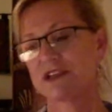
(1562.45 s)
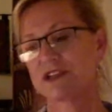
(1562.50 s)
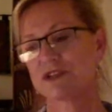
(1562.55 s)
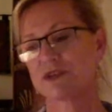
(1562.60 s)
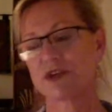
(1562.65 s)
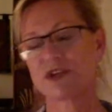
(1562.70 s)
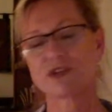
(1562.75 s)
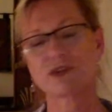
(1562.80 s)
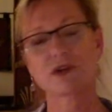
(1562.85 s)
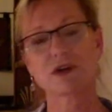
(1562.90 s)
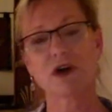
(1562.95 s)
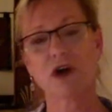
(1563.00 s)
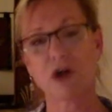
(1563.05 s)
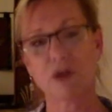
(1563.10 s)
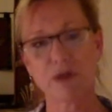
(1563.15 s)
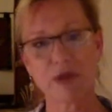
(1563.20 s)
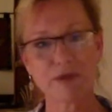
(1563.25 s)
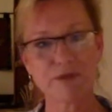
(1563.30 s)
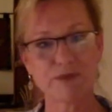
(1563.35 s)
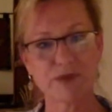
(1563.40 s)
So I took
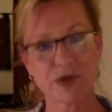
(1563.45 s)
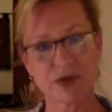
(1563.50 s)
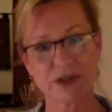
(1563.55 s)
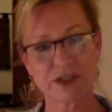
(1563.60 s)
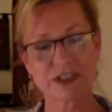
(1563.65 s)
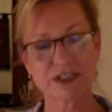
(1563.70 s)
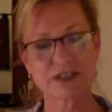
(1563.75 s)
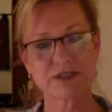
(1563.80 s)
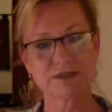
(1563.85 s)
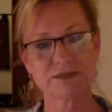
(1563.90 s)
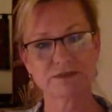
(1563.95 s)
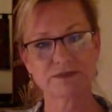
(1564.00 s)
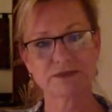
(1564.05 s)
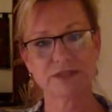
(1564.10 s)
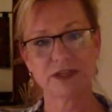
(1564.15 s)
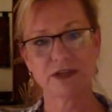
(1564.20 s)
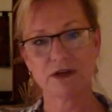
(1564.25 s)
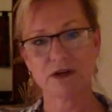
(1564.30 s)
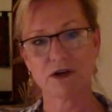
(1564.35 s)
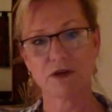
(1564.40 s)
all my books
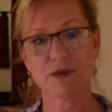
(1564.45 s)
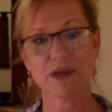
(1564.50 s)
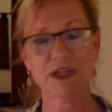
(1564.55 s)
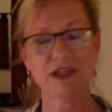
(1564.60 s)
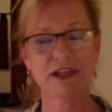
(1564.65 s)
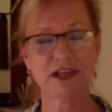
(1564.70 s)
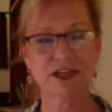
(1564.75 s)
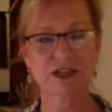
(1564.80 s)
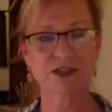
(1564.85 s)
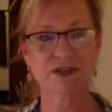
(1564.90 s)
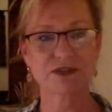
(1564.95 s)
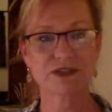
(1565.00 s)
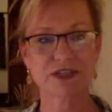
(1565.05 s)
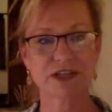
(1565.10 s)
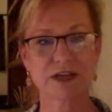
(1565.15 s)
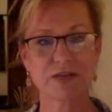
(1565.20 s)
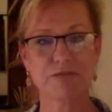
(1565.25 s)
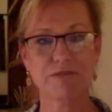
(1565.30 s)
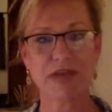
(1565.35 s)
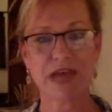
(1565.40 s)
and all my lectures
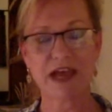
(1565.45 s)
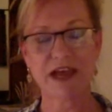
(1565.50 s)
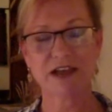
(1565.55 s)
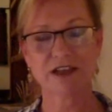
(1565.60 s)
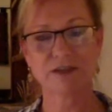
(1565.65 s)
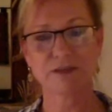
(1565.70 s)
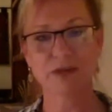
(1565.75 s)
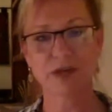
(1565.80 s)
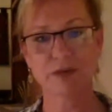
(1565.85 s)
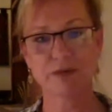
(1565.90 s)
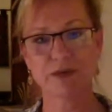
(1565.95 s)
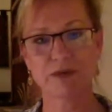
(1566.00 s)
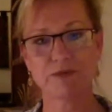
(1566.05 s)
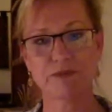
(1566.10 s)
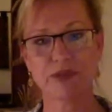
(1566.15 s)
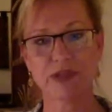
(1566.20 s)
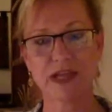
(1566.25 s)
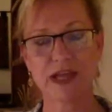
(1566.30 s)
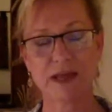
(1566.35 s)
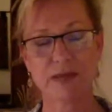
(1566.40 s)
and I bagged them up
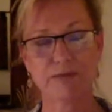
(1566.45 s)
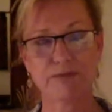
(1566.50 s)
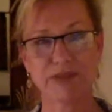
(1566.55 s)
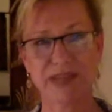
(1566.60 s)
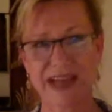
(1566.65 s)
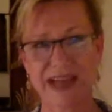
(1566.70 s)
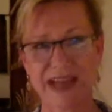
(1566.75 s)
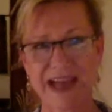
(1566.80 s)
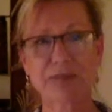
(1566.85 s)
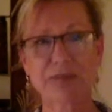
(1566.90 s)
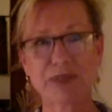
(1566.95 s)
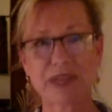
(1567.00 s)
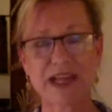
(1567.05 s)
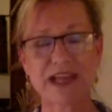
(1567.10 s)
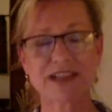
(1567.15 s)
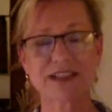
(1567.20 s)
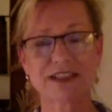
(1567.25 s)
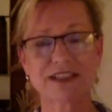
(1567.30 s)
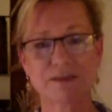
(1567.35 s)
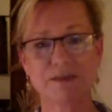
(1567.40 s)
in black
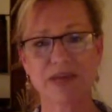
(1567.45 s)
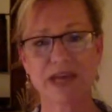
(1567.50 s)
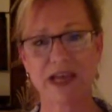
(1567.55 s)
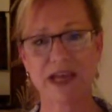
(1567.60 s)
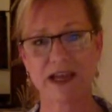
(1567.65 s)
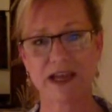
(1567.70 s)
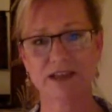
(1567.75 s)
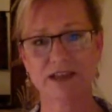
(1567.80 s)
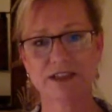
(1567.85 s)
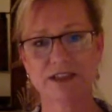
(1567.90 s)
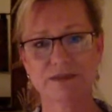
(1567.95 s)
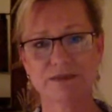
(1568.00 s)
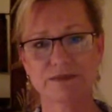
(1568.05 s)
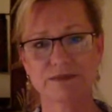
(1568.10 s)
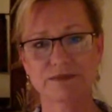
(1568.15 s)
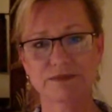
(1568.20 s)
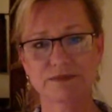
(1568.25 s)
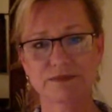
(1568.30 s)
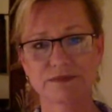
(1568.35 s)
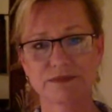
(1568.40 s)
plastic bags
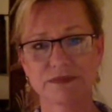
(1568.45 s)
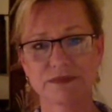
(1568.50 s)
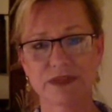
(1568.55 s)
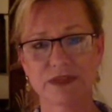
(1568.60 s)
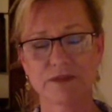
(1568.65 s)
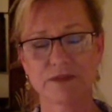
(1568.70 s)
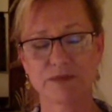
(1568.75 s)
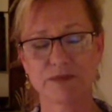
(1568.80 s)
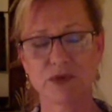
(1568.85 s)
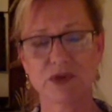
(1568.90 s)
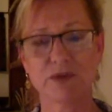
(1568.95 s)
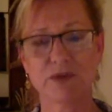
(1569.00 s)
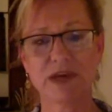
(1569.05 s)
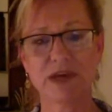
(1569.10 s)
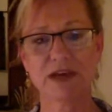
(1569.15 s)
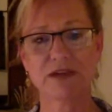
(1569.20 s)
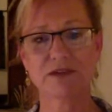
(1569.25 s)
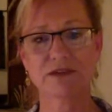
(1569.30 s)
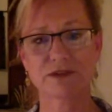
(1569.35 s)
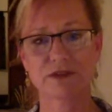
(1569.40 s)
and put them
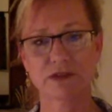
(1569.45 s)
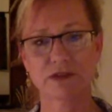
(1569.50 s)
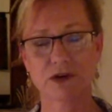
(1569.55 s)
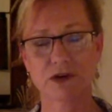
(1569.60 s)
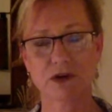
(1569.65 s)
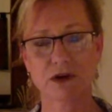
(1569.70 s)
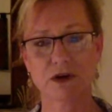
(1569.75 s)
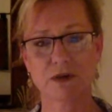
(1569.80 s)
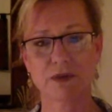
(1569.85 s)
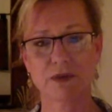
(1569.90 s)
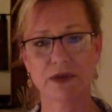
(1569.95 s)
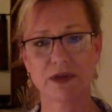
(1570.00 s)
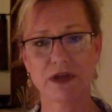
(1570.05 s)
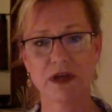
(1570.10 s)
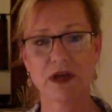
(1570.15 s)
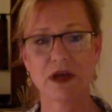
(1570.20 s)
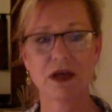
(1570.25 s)
out to the curb.